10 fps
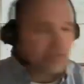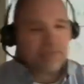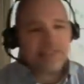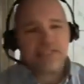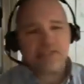Who
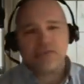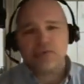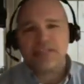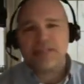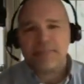did they who
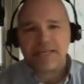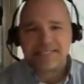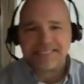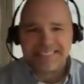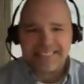did they pick
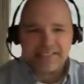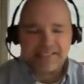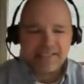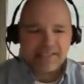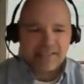to lead?
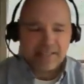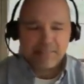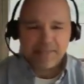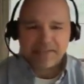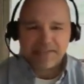They
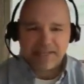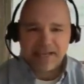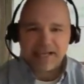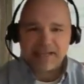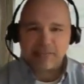picked the
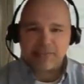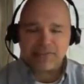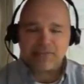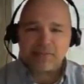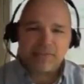guy with
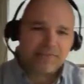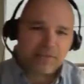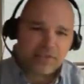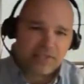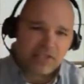the with the
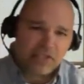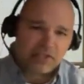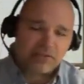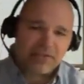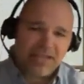first
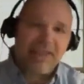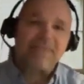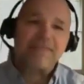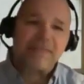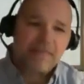initials
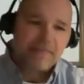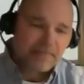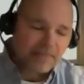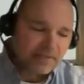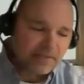F,
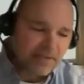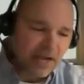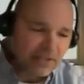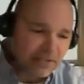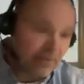
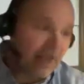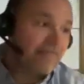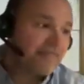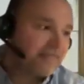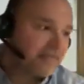Doctor
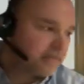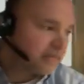F.